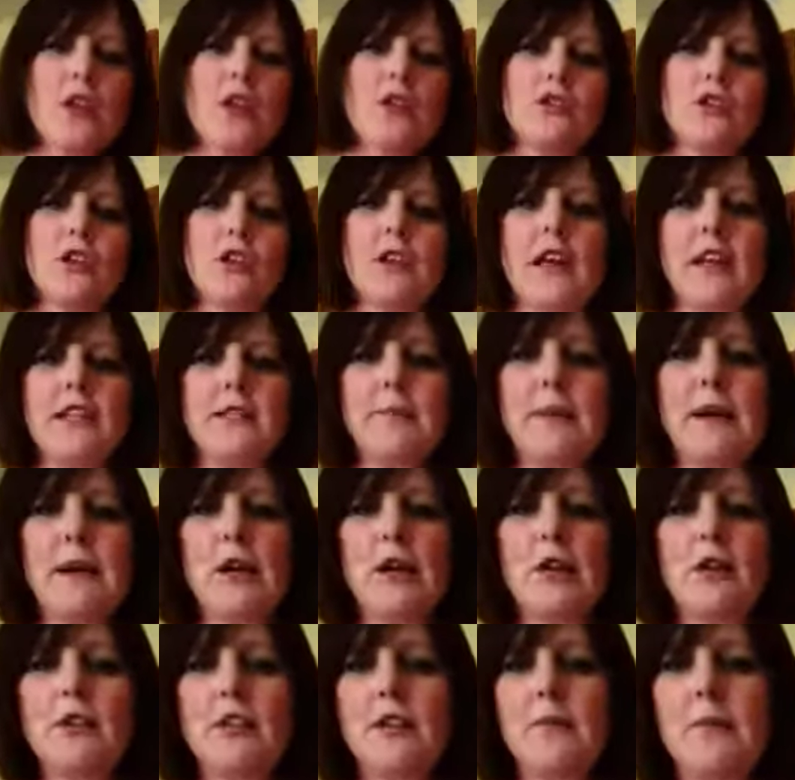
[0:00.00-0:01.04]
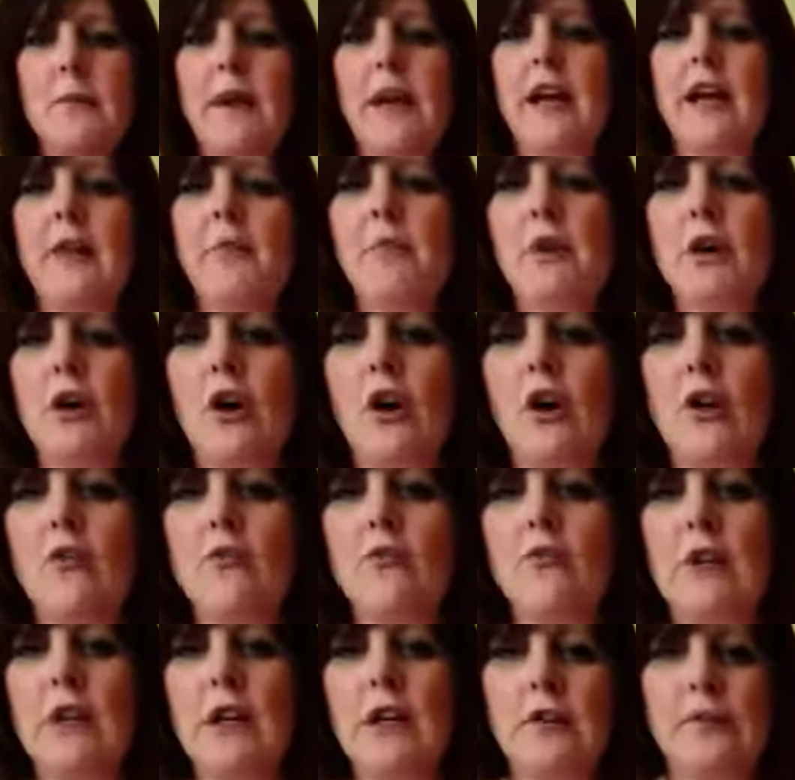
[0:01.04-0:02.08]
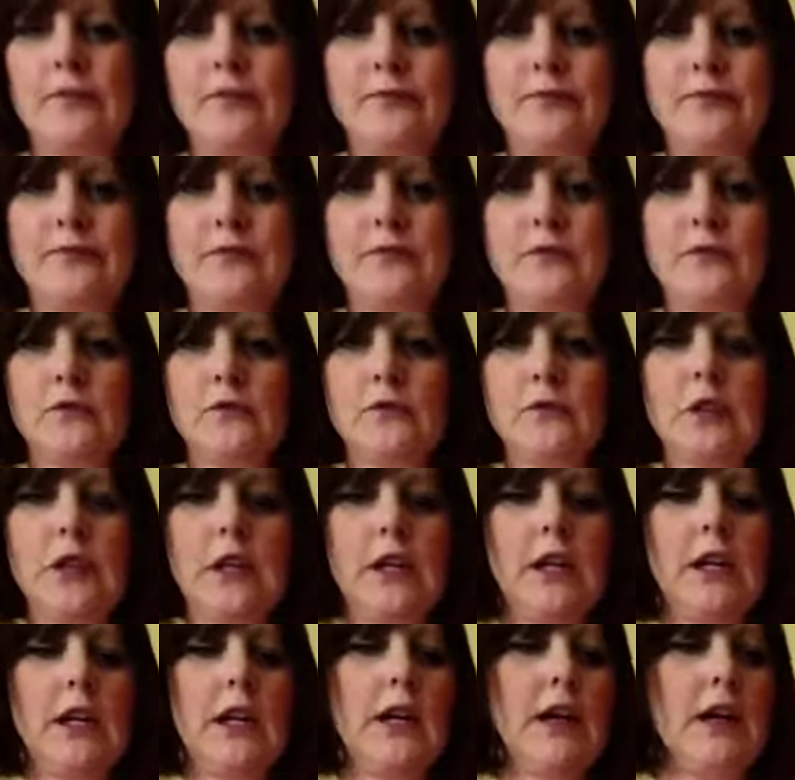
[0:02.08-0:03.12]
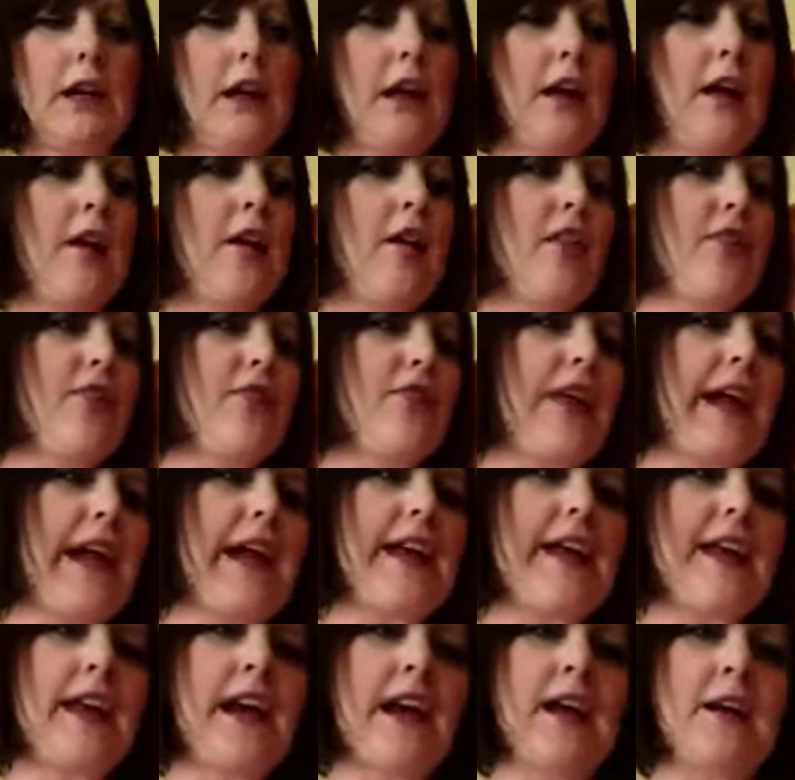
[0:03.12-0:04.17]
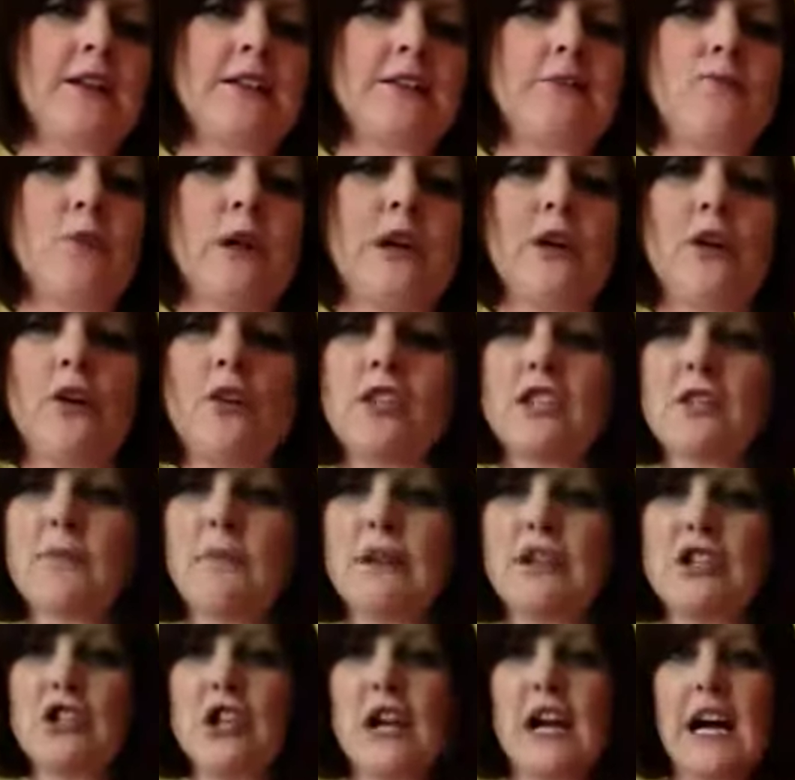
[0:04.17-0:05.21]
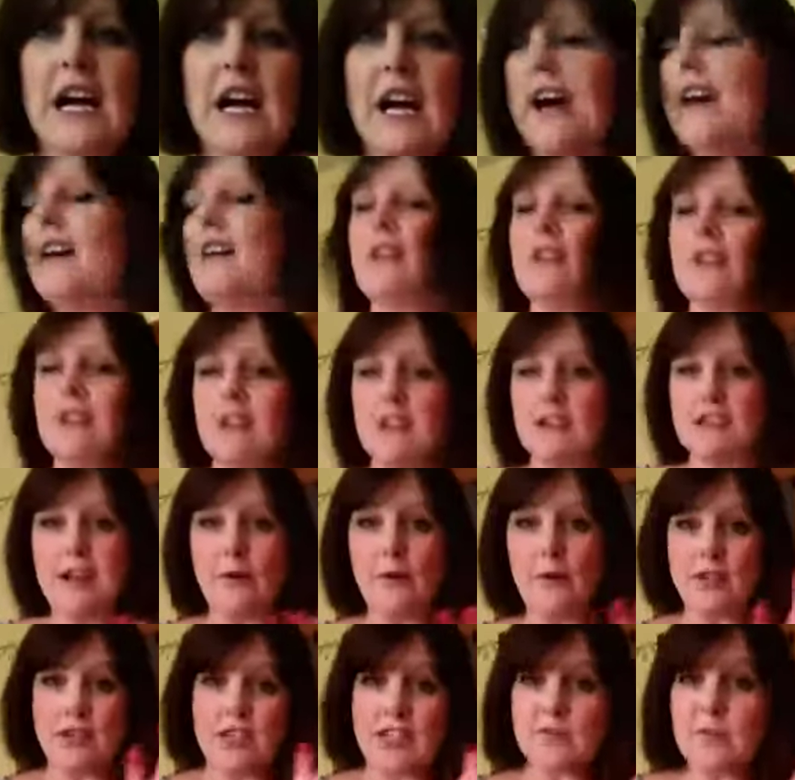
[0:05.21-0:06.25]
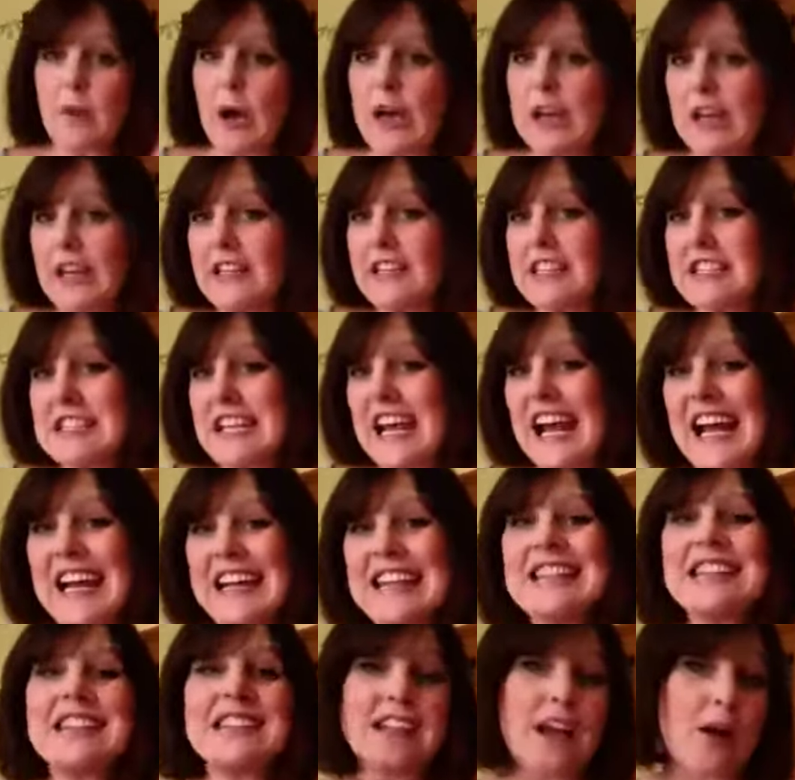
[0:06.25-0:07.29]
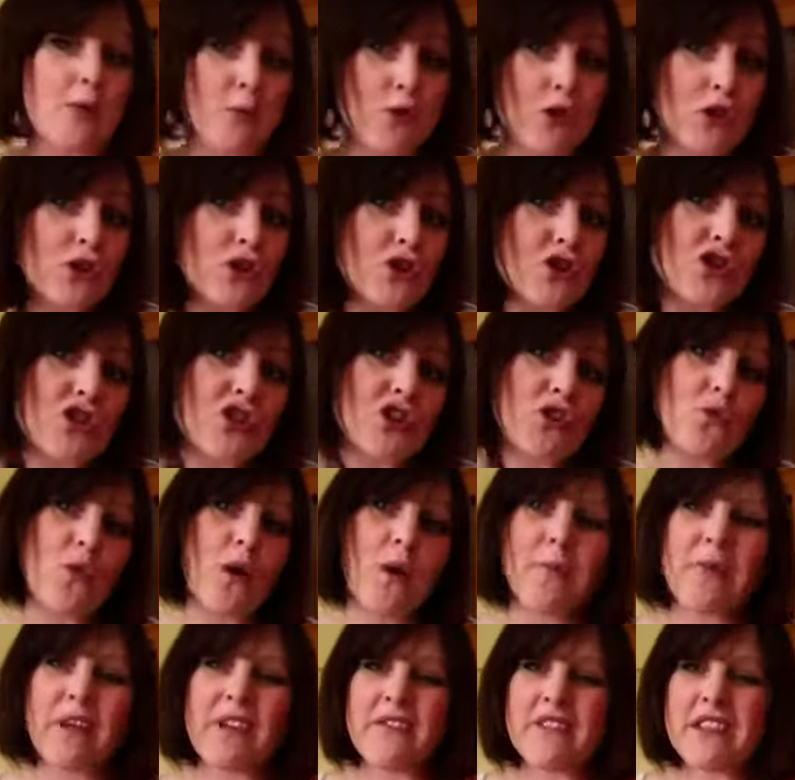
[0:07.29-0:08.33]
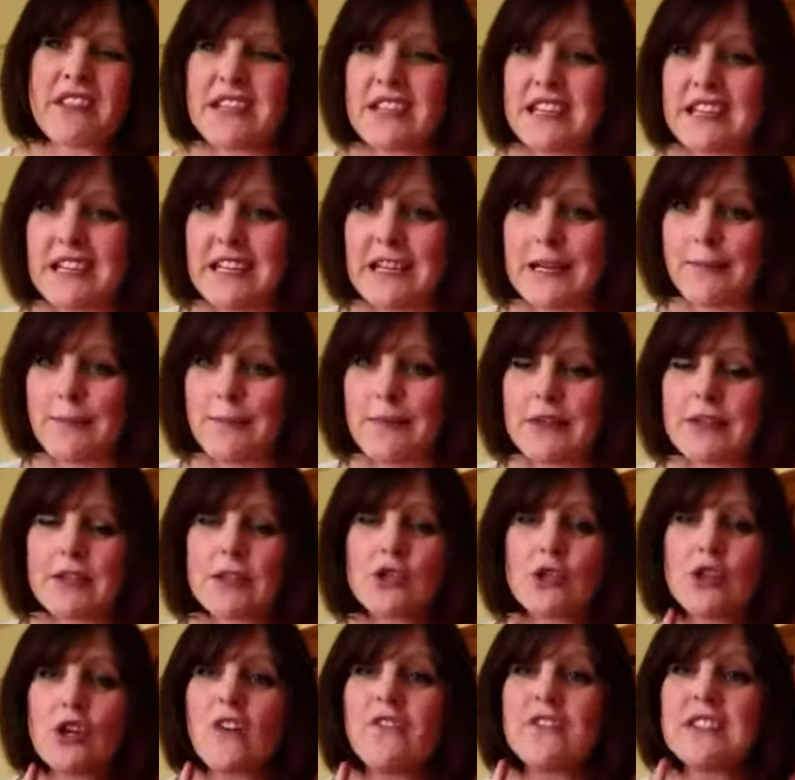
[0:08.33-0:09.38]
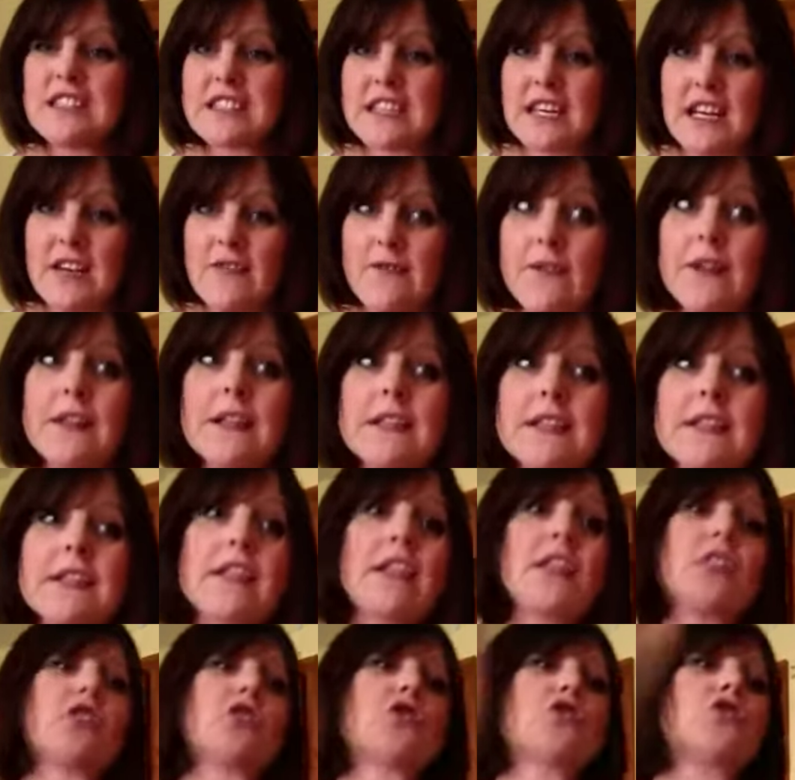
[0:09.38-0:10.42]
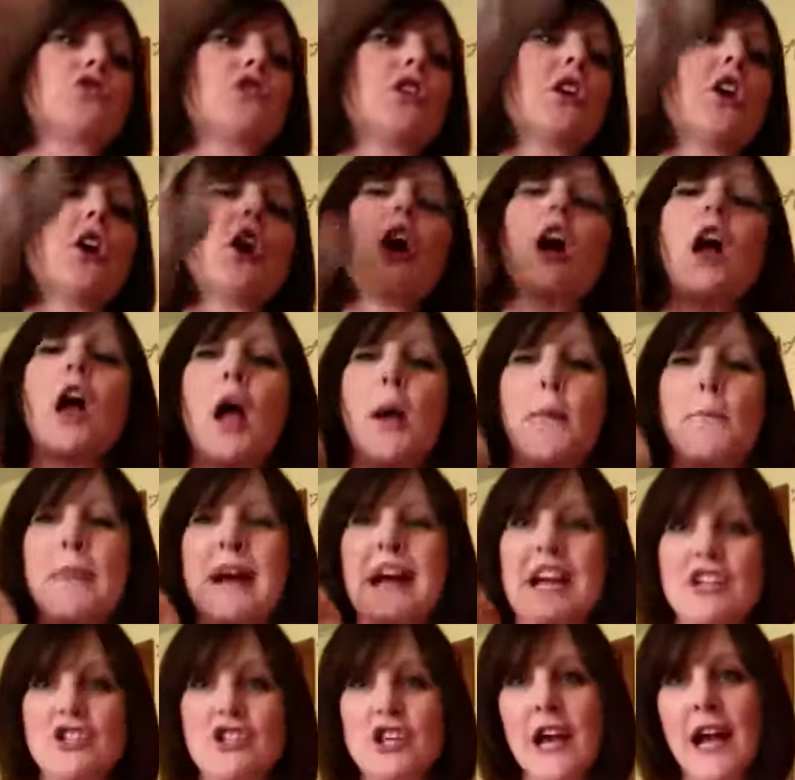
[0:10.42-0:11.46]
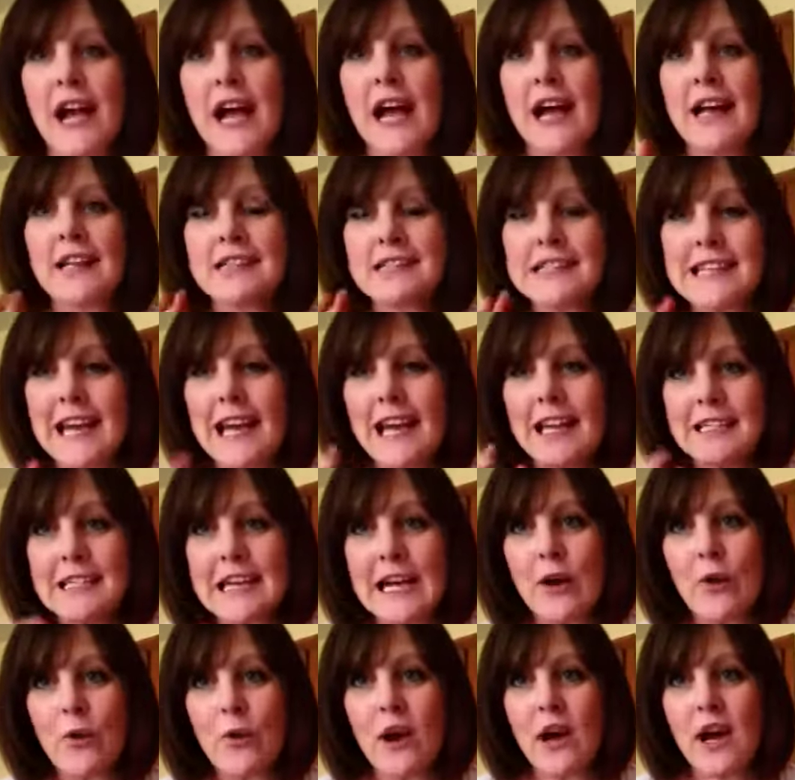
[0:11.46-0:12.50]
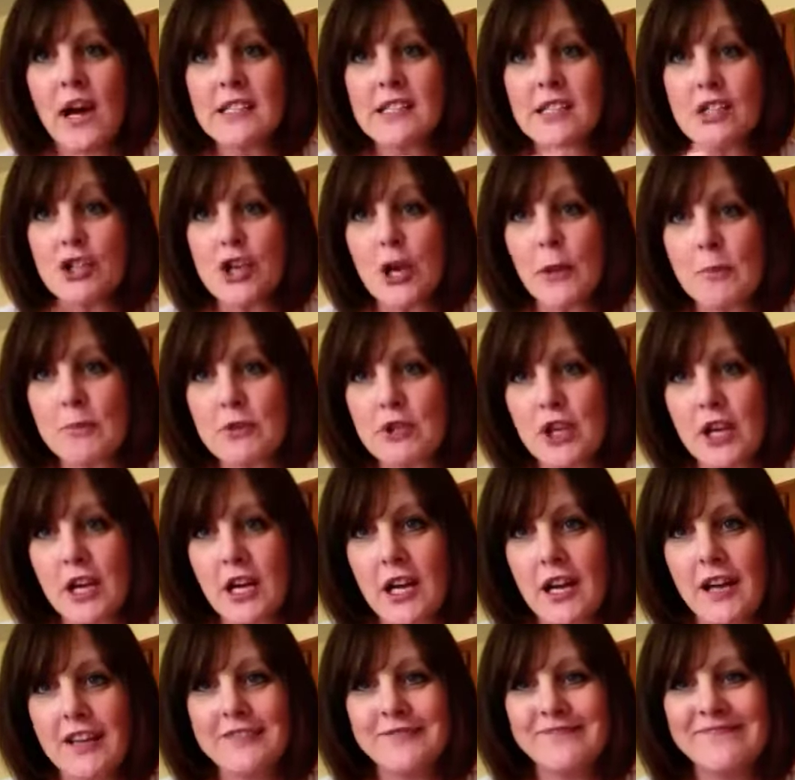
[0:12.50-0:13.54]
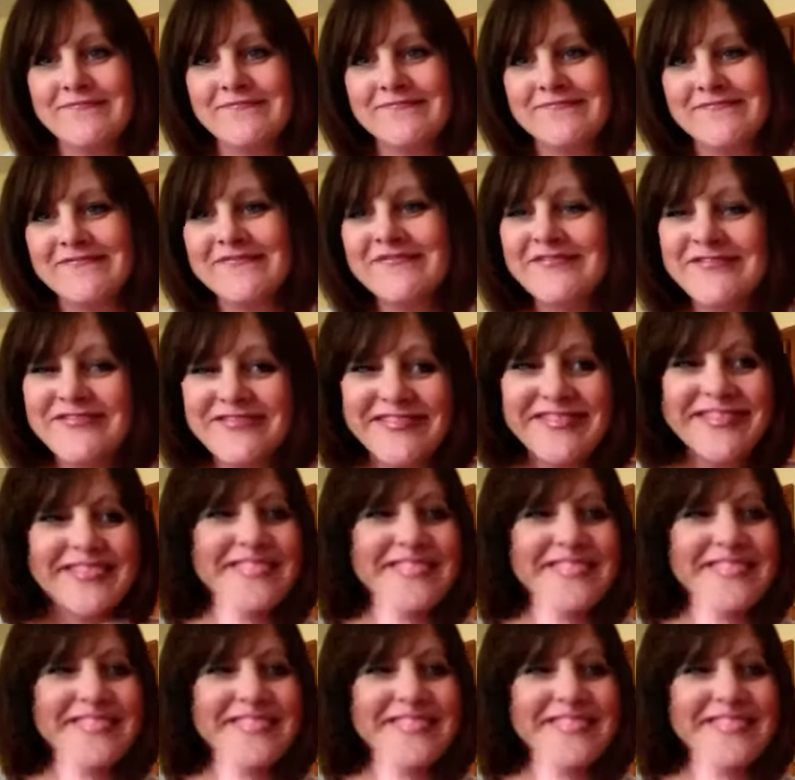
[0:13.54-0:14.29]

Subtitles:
So that's my altered pen and my cotton reel. Okay. Then I went on to my jar. Now at this point I decided I was going to do a bit of a theme, so I've stayed vintage. My jar started out as a jam jar, and